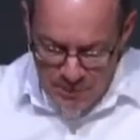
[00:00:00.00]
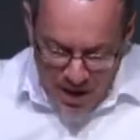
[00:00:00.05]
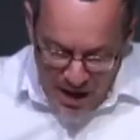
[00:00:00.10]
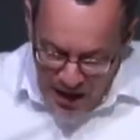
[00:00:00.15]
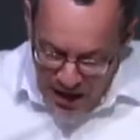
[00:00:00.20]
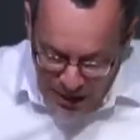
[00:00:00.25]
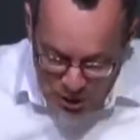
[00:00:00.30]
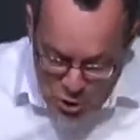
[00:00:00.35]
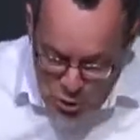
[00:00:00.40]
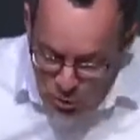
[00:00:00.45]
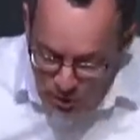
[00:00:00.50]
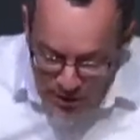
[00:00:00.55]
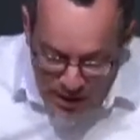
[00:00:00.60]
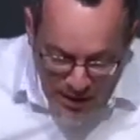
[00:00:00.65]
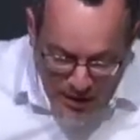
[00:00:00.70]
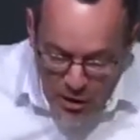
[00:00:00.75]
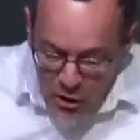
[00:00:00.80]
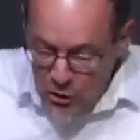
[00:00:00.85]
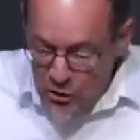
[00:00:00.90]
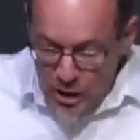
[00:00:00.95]
And you
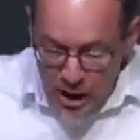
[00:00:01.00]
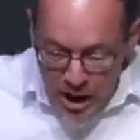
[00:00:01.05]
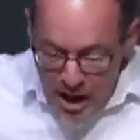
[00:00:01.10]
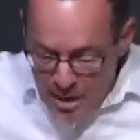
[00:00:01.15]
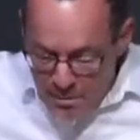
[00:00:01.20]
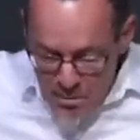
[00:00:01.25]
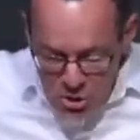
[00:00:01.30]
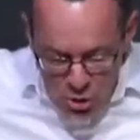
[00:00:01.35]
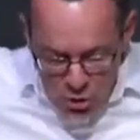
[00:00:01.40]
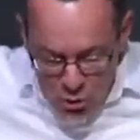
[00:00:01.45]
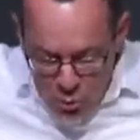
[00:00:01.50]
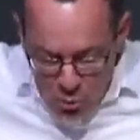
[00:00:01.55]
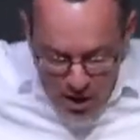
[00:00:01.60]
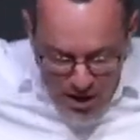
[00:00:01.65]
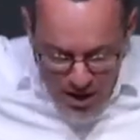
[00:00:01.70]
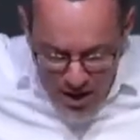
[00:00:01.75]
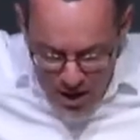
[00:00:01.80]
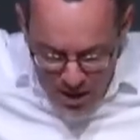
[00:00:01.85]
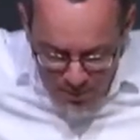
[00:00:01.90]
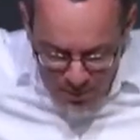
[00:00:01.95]
can't climb your way
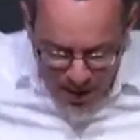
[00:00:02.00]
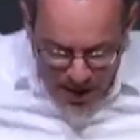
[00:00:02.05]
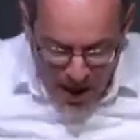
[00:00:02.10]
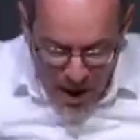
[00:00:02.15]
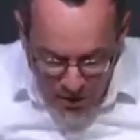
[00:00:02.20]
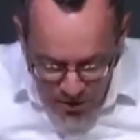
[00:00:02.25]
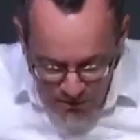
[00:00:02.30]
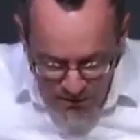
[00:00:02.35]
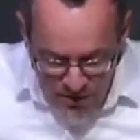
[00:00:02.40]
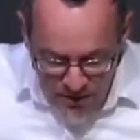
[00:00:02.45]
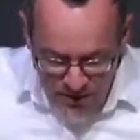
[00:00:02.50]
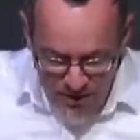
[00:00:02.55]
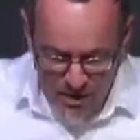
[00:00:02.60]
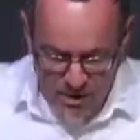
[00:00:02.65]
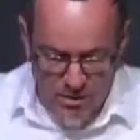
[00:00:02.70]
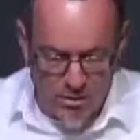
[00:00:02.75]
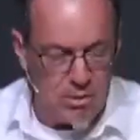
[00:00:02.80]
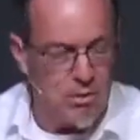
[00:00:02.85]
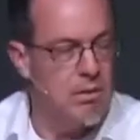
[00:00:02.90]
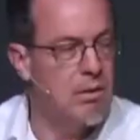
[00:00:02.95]
up out of the
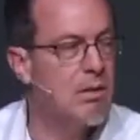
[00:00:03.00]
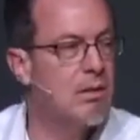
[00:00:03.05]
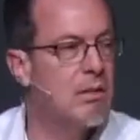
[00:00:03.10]
guilt